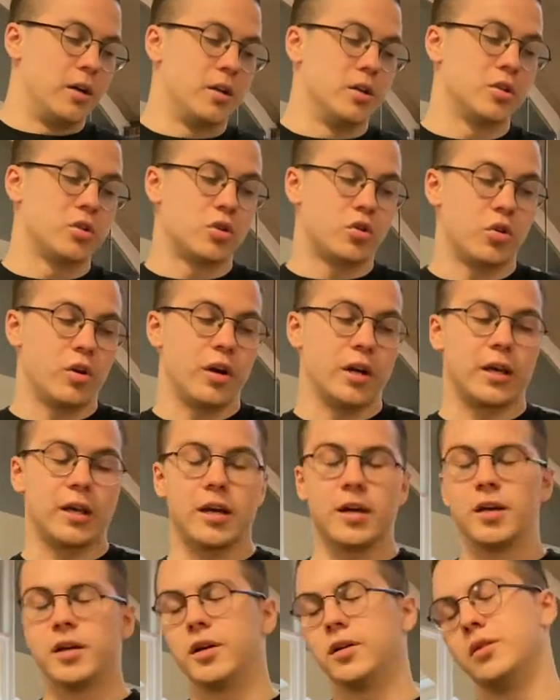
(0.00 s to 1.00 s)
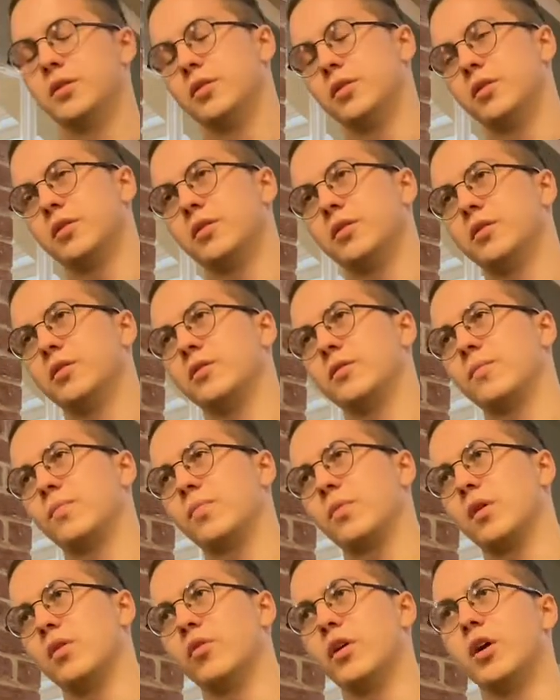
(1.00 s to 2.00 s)
try to get
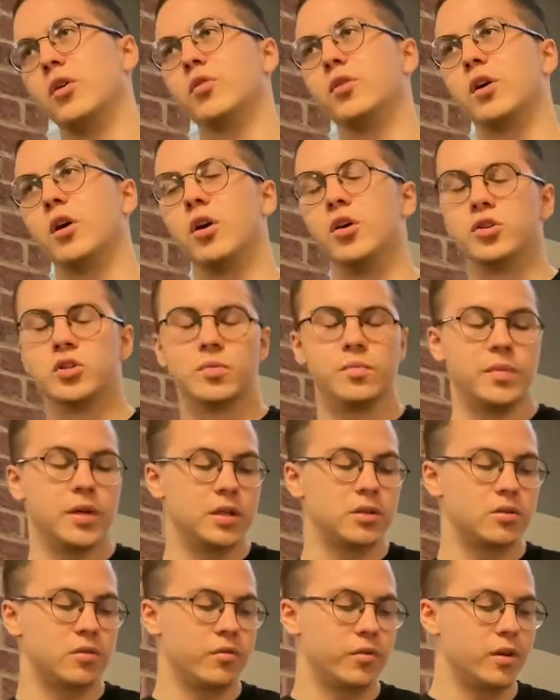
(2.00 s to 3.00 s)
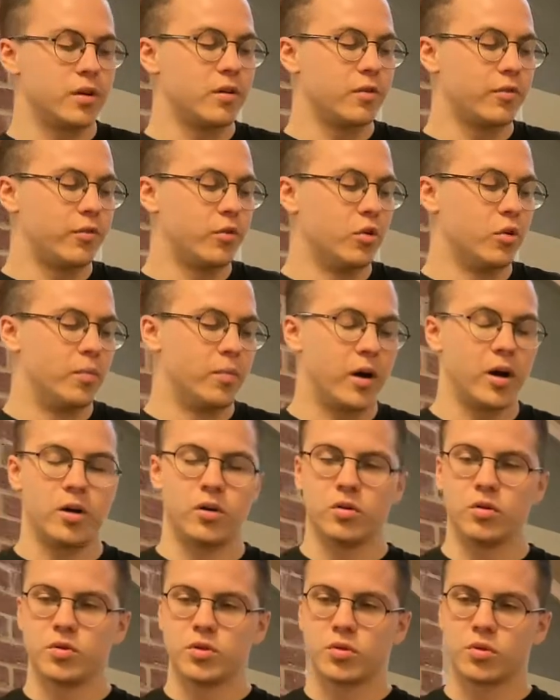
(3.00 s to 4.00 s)
around 100 mg of it for
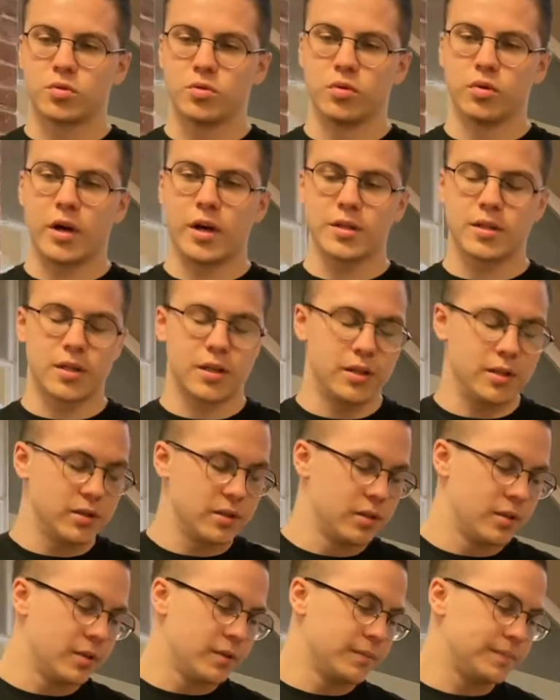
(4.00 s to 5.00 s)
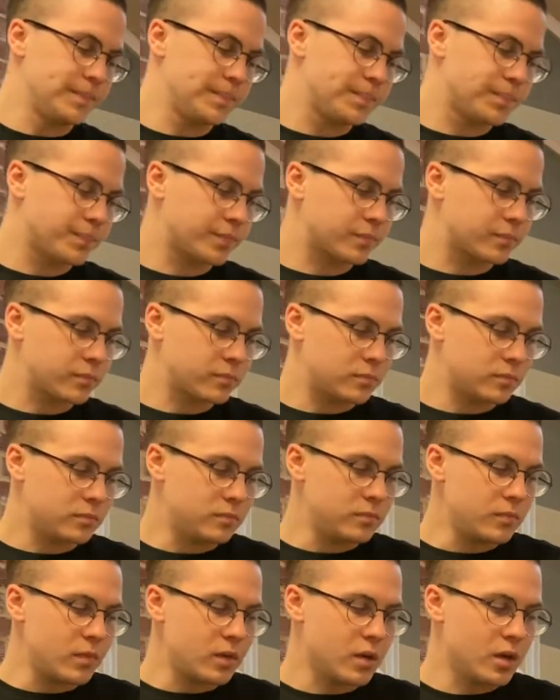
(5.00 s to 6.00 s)
biological assays.
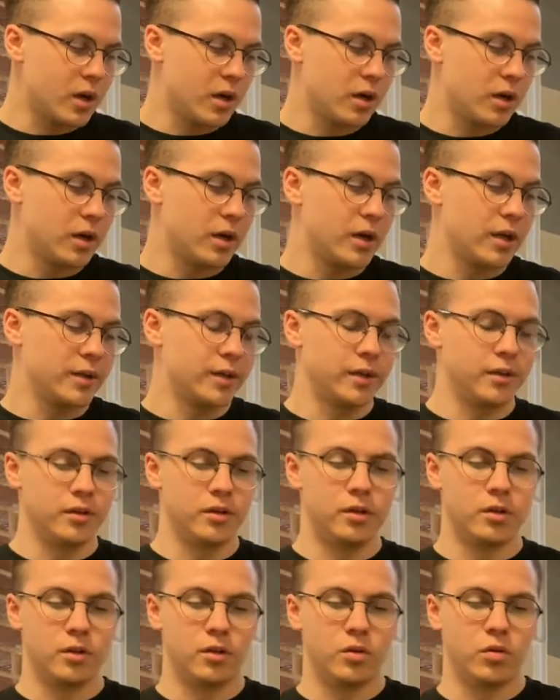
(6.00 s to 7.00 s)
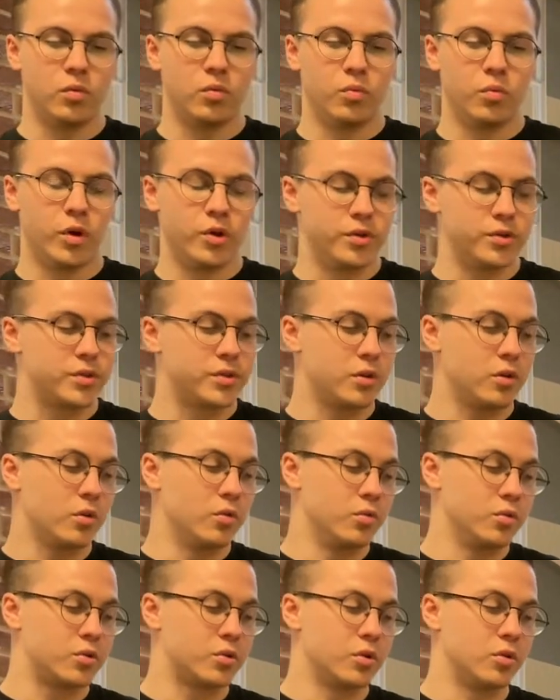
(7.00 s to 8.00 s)
And then once
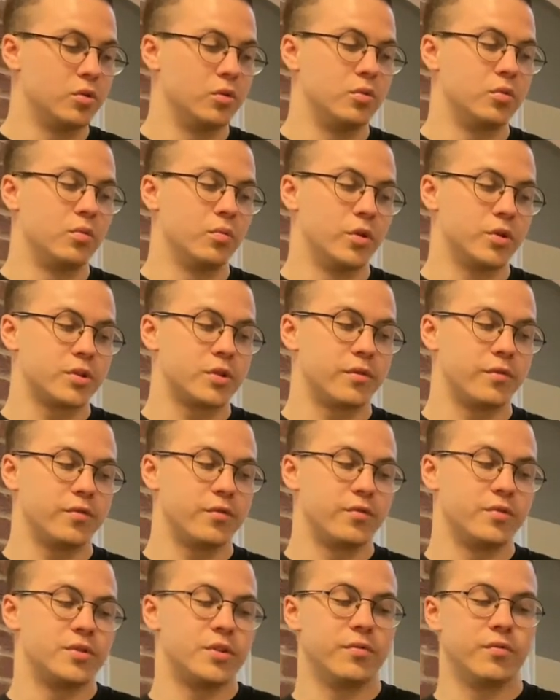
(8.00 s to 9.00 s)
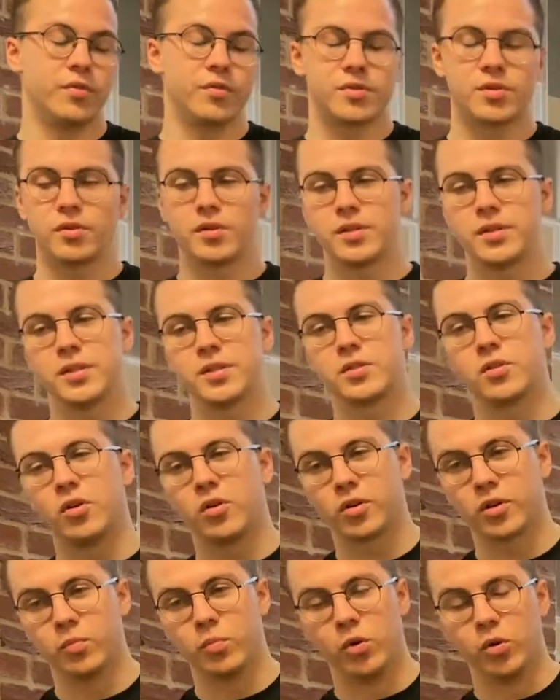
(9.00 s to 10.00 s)
I've synthesized this
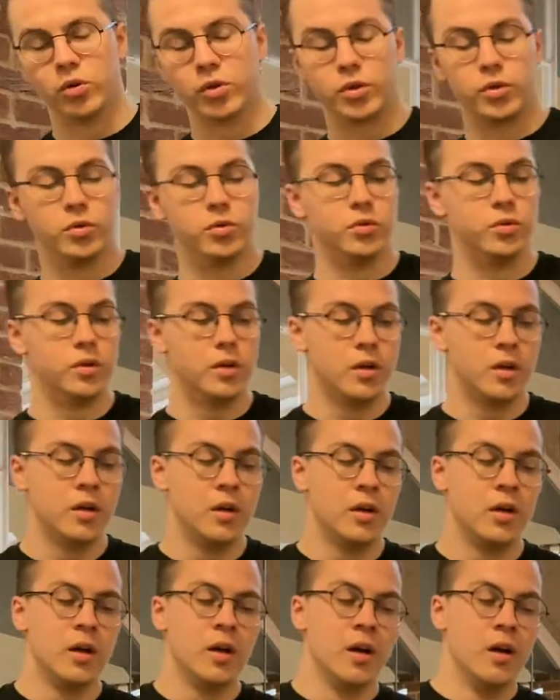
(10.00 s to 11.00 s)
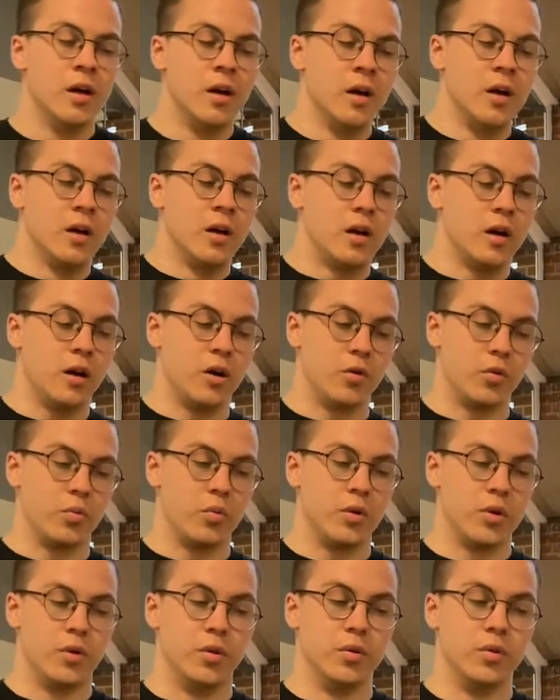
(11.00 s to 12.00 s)
target molecule, I would
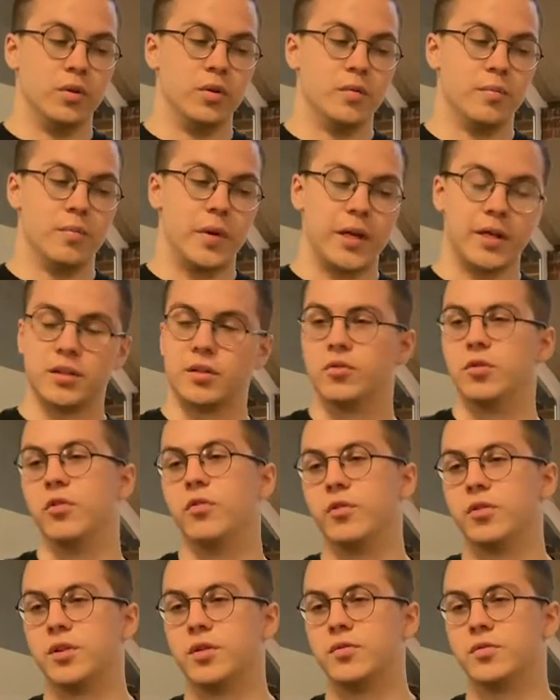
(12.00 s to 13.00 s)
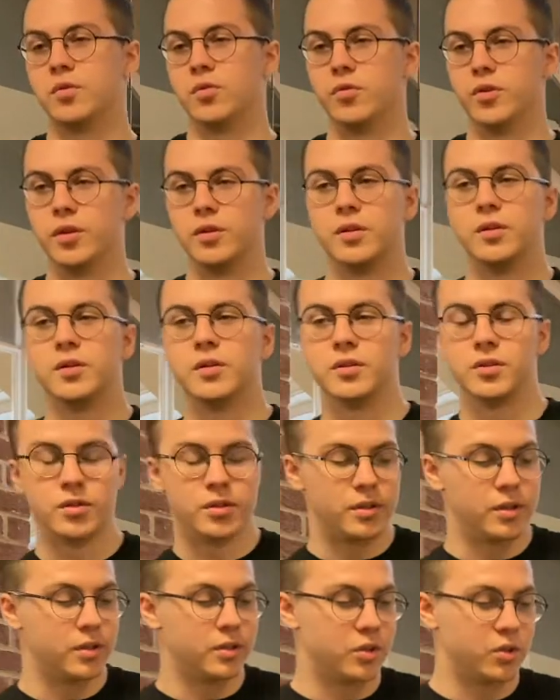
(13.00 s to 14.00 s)
want to make derivatives of it
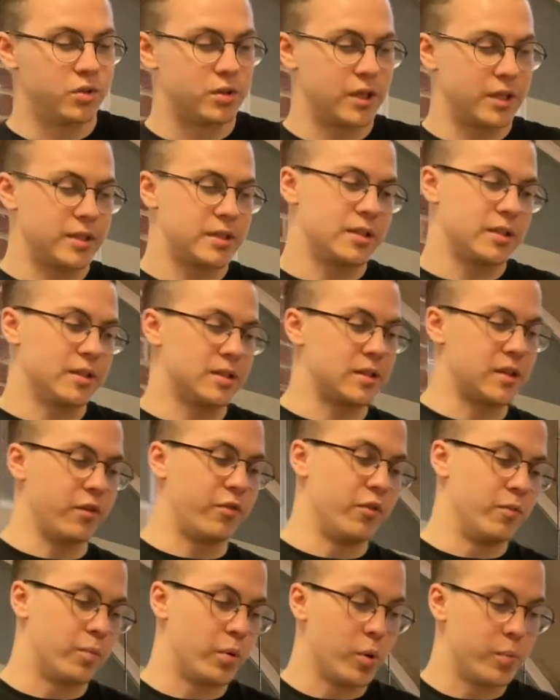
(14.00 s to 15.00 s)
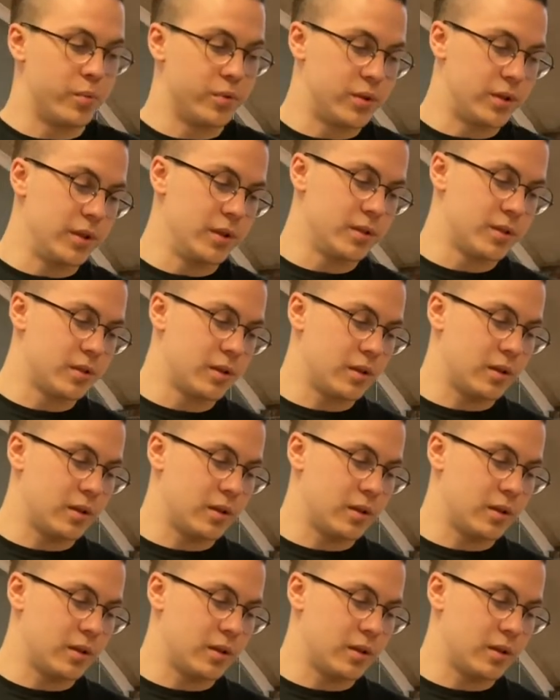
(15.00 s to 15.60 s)
to test its different properties.